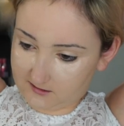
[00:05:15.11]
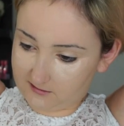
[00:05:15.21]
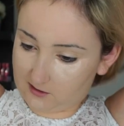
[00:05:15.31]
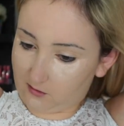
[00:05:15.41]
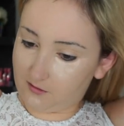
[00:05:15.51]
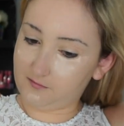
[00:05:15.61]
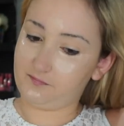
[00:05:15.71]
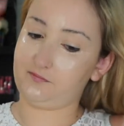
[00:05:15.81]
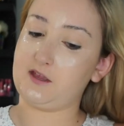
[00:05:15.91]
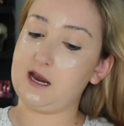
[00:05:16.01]
little
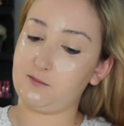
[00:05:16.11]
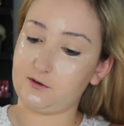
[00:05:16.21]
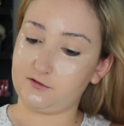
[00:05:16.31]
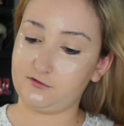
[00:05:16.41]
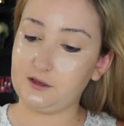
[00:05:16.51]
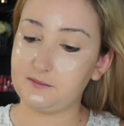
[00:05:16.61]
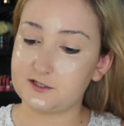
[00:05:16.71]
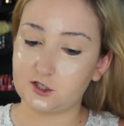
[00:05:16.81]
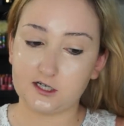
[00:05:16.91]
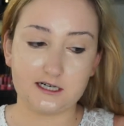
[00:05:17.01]
camera flip
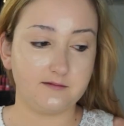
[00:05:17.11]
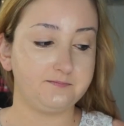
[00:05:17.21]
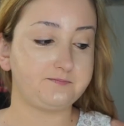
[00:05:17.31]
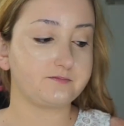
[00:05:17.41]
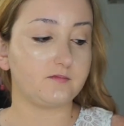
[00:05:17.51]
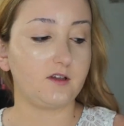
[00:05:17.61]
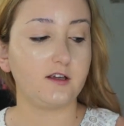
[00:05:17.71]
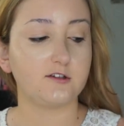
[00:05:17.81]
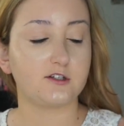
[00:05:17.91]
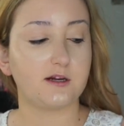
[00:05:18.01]
screen.
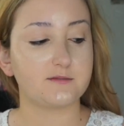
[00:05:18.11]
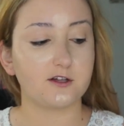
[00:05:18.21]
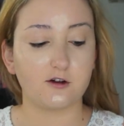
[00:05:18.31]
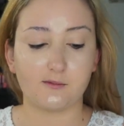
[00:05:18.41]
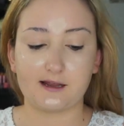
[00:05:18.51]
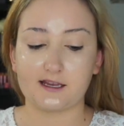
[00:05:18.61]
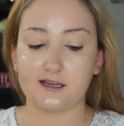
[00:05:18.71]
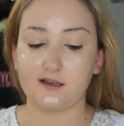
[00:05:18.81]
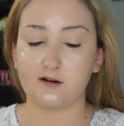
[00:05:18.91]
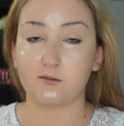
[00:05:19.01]
So now I'm just gonna go back
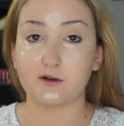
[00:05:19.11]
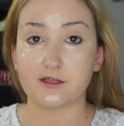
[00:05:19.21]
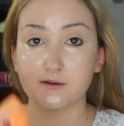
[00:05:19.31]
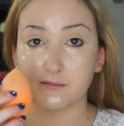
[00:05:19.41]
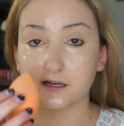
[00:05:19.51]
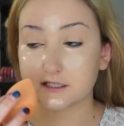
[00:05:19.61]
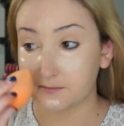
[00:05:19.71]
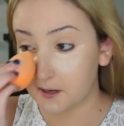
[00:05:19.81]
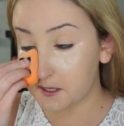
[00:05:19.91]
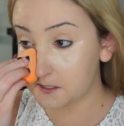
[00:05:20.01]
in with my
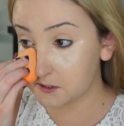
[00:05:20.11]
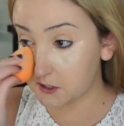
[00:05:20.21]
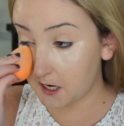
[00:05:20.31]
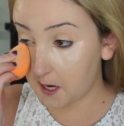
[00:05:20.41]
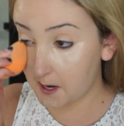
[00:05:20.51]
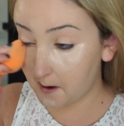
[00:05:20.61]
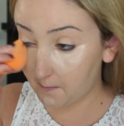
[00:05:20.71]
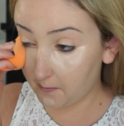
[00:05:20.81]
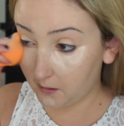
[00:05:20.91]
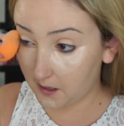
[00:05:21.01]
sponge
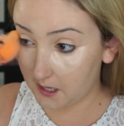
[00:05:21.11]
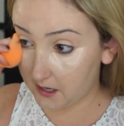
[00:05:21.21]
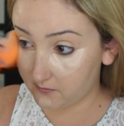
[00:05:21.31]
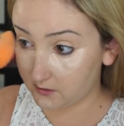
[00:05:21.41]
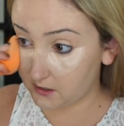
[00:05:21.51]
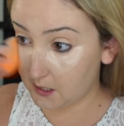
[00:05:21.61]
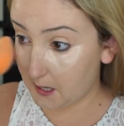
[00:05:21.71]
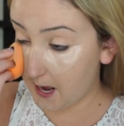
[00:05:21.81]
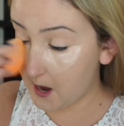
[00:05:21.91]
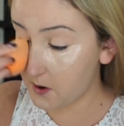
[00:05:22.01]
and blend
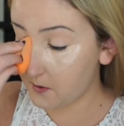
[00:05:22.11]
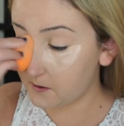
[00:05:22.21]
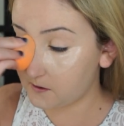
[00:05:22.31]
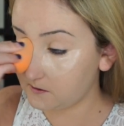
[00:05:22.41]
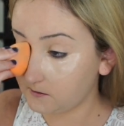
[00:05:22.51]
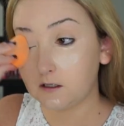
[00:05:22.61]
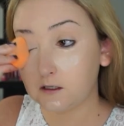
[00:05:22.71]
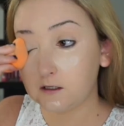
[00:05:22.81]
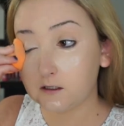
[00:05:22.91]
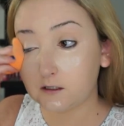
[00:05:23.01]
everything out.
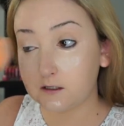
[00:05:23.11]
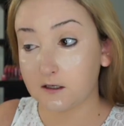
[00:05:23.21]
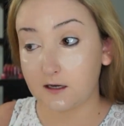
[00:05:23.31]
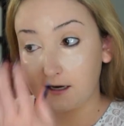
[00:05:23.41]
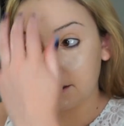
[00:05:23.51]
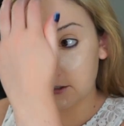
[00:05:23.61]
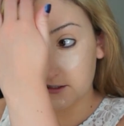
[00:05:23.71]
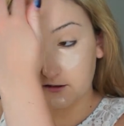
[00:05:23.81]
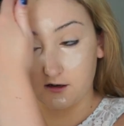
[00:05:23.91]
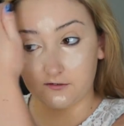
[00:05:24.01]
I
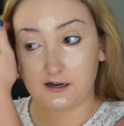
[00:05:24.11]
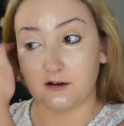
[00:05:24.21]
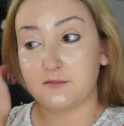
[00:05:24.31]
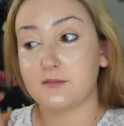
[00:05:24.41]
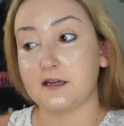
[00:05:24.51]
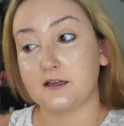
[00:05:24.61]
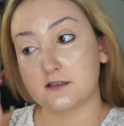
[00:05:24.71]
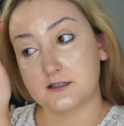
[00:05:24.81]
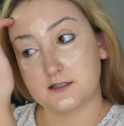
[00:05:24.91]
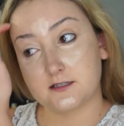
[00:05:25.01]
just love how it
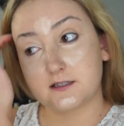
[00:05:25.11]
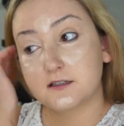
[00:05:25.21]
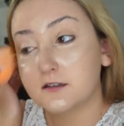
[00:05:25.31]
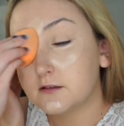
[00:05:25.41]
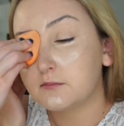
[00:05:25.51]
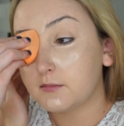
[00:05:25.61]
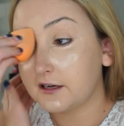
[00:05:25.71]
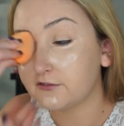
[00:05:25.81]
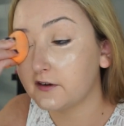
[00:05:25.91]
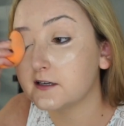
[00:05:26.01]
makes
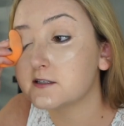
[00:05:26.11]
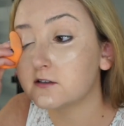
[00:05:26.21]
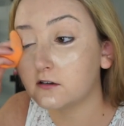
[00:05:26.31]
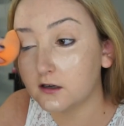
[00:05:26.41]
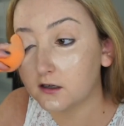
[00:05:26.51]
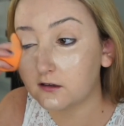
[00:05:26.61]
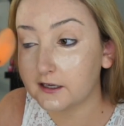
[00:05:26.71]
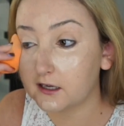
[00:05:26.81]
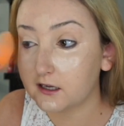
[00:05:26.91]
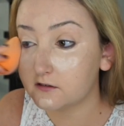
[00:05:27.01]
my face look.
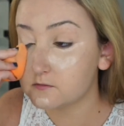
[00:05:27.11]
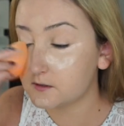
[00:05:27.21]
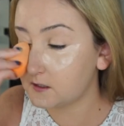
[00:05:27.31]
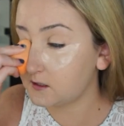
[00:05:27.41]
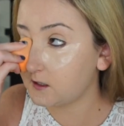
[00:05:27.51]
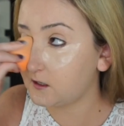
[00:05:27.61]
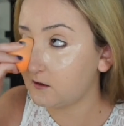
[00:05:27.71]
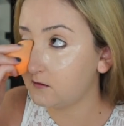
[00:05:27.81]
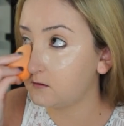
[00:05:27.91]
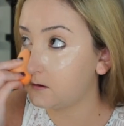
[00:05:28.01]
Like it gives me
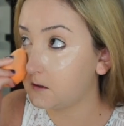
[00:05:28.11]
the